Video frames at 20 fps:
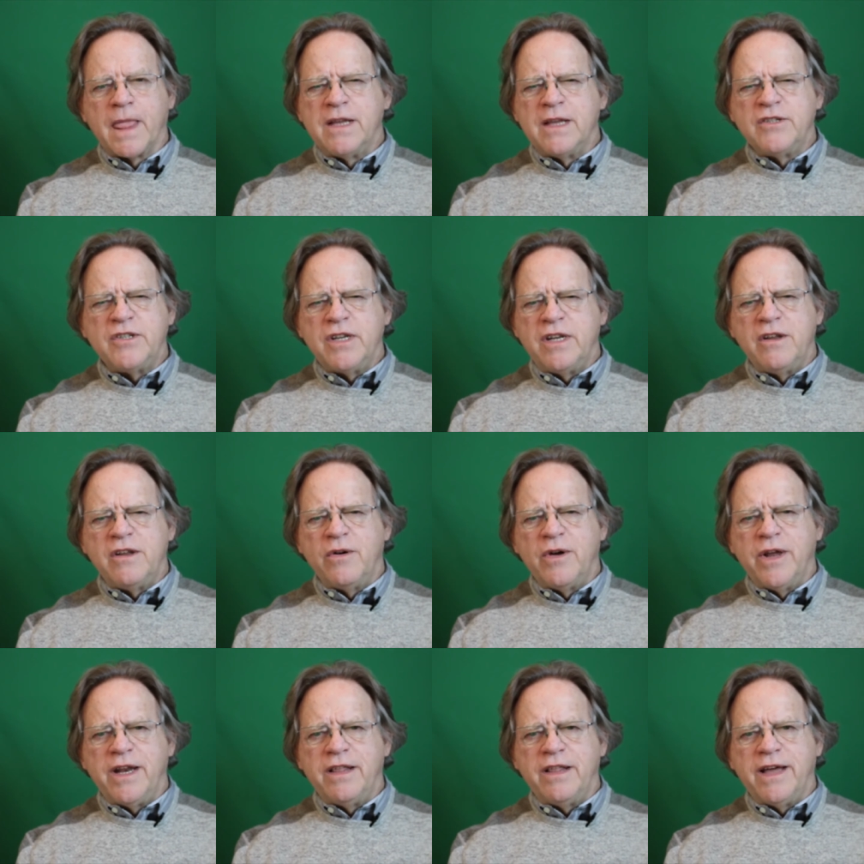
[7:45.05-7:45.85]
She didn't
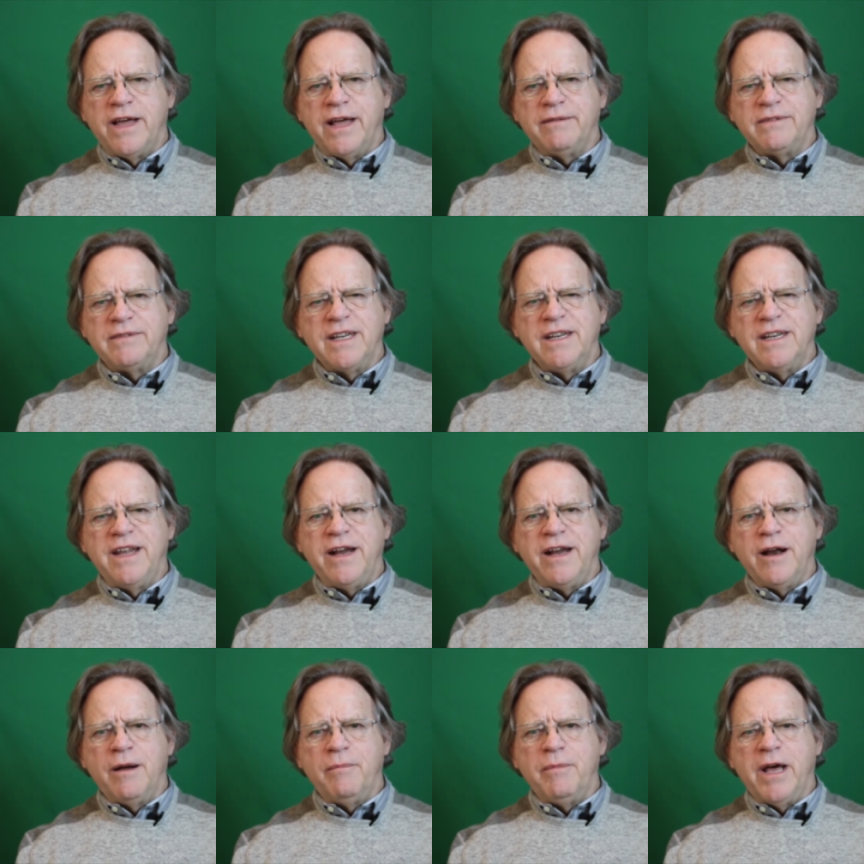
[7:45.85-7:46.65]
know any of that, didn't
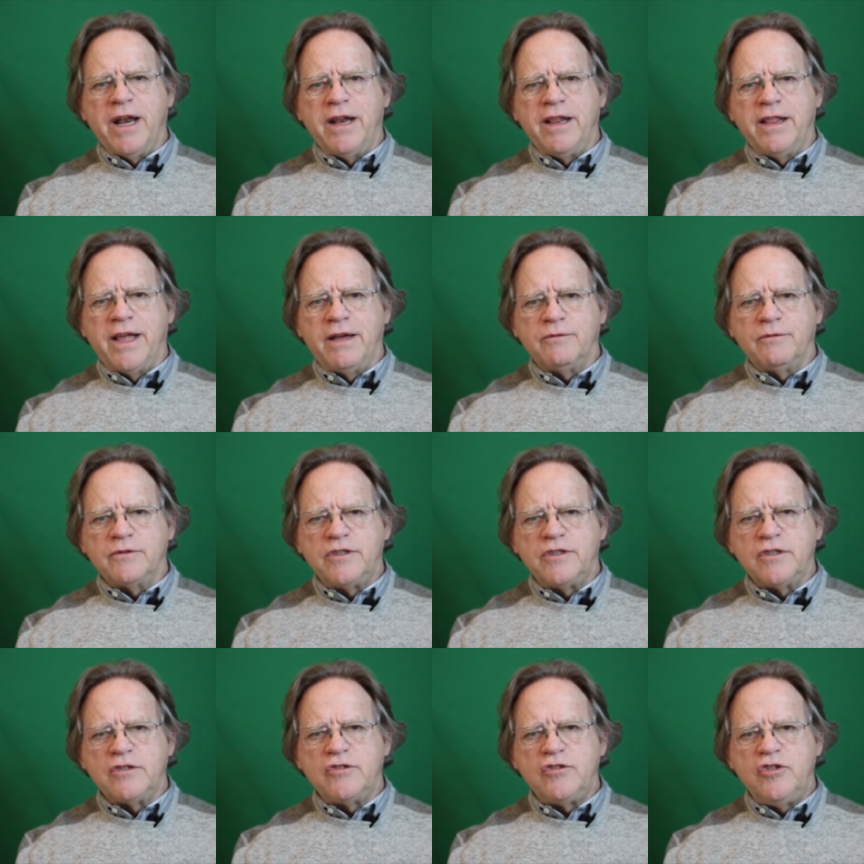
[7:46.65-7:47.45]
care about any of that, was
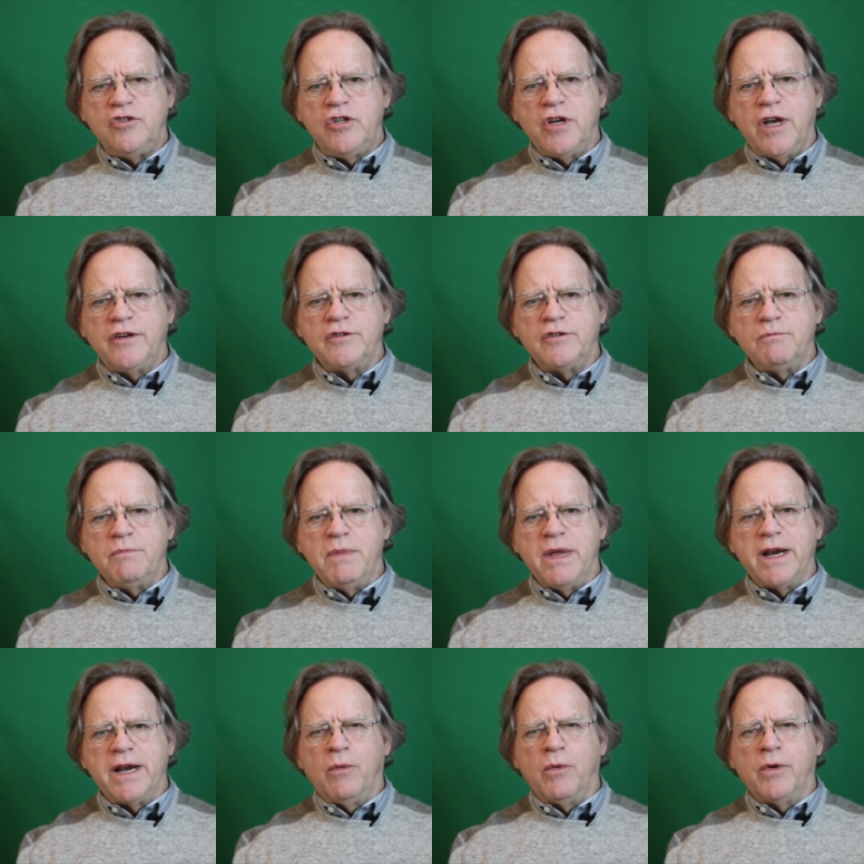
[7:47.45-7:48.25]
just
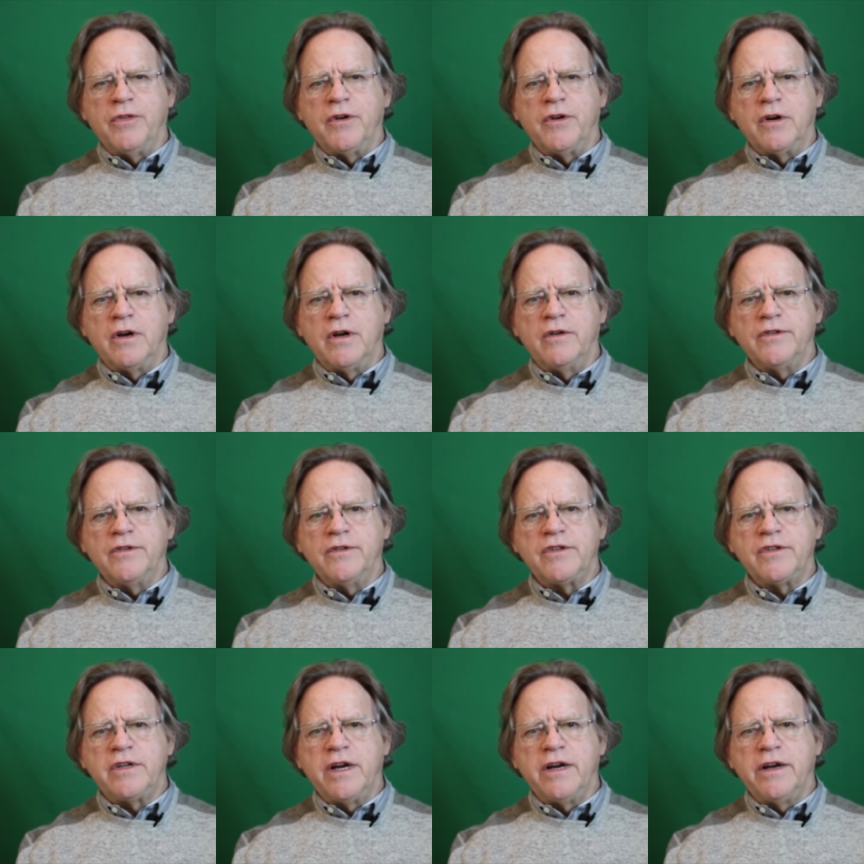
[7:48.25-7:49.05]
judgmental with her own
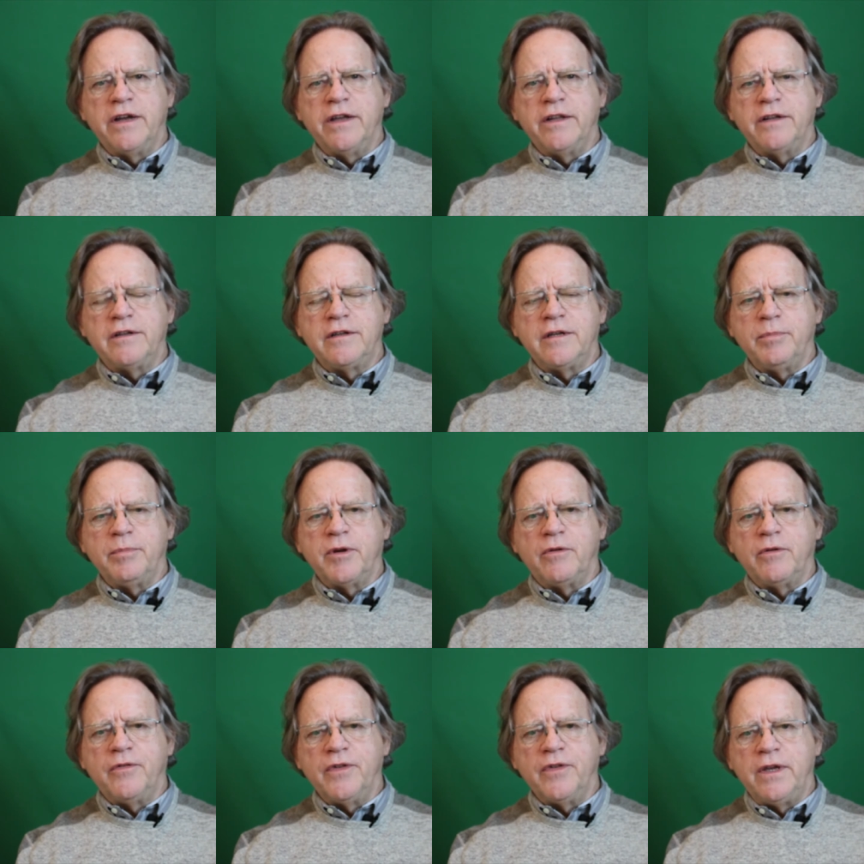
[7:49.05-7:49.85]

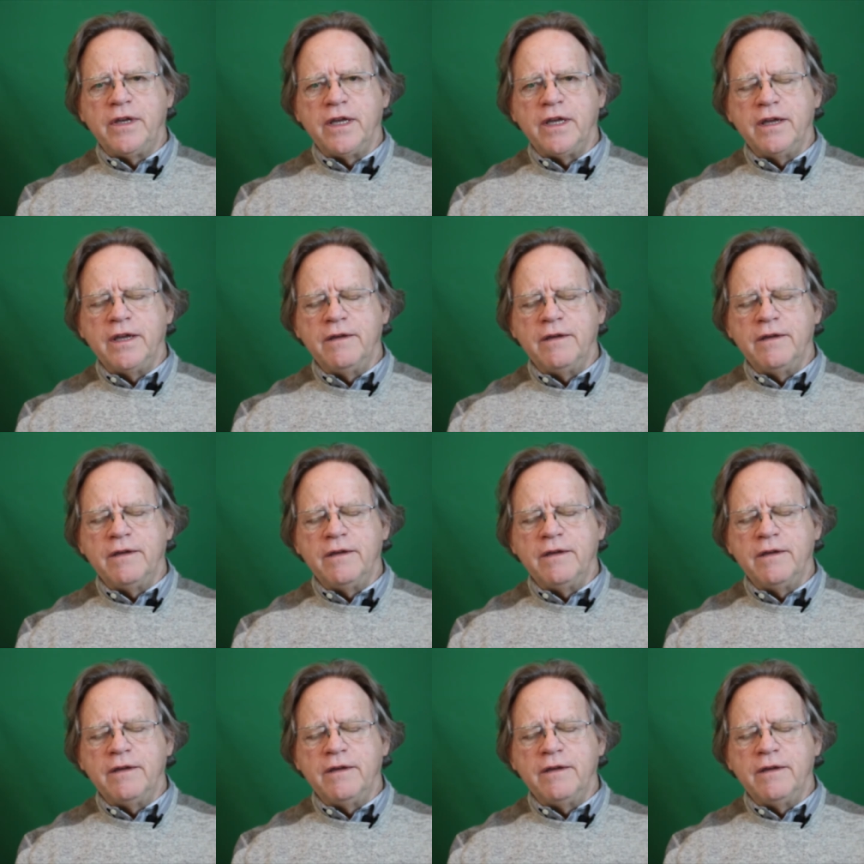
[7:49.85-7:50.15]
stereotypical thinking.